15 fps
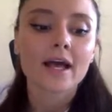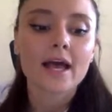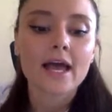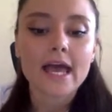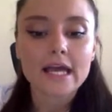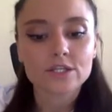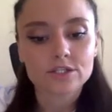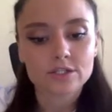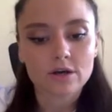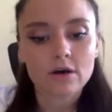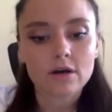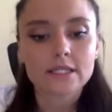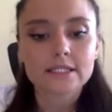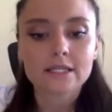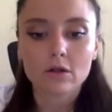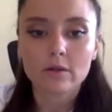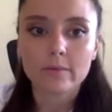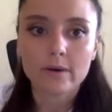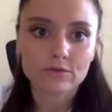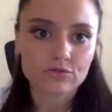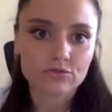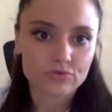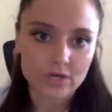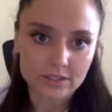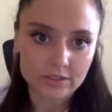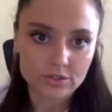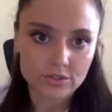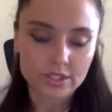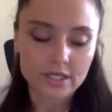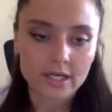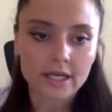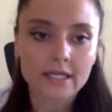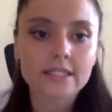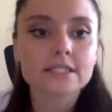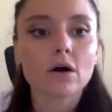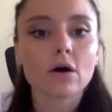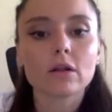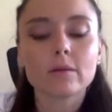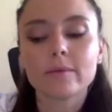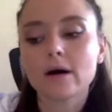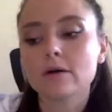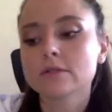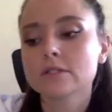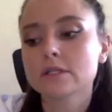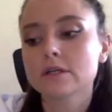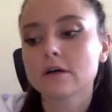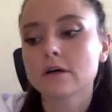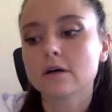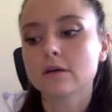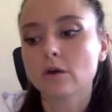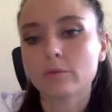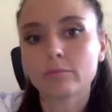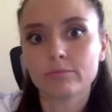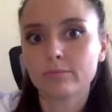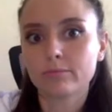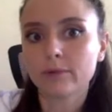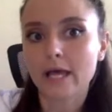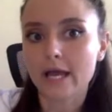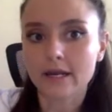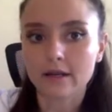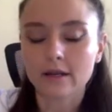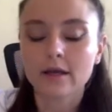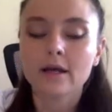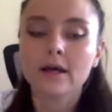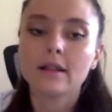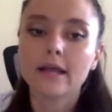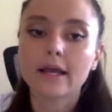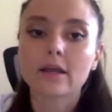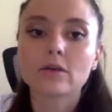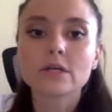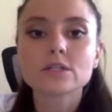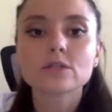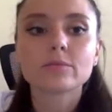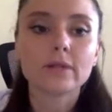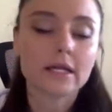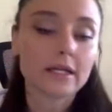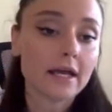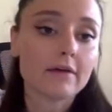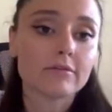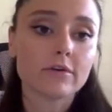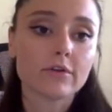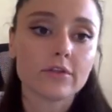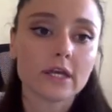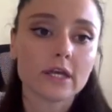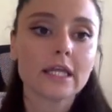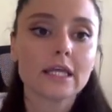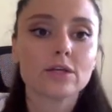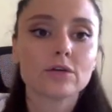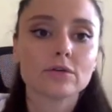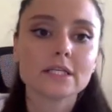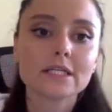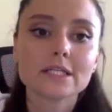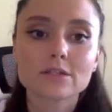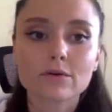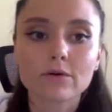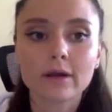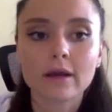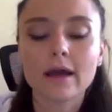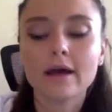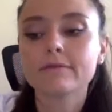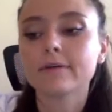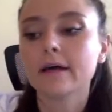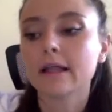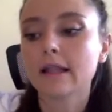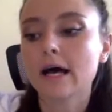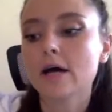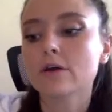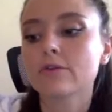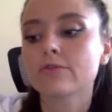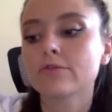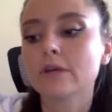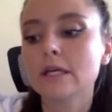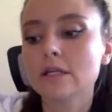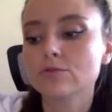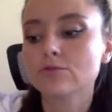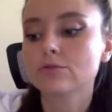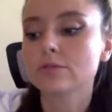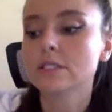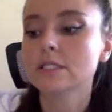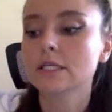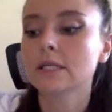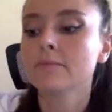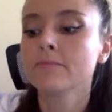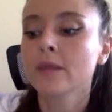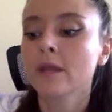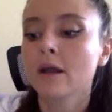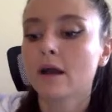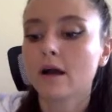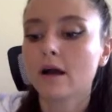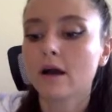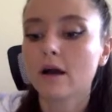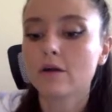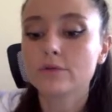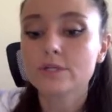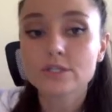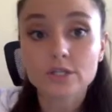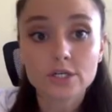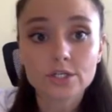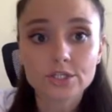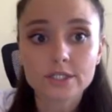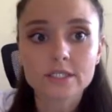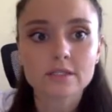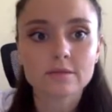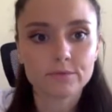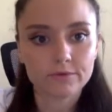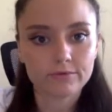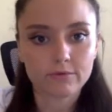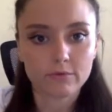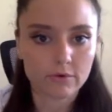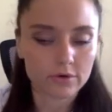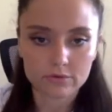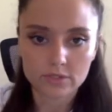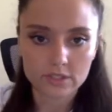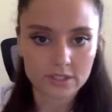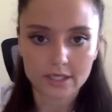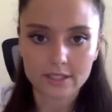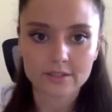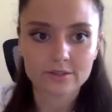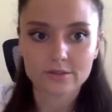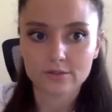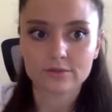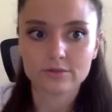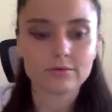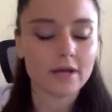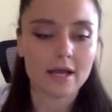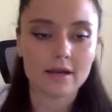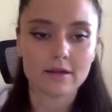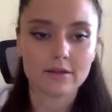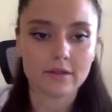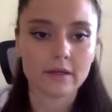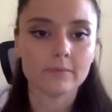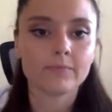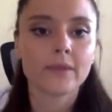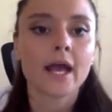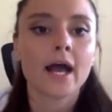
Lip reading: ASO, it's all about strategy. It's all about your planning. Like, you need to plan everything. You need to have a lot of interesting researches before you start to do anything.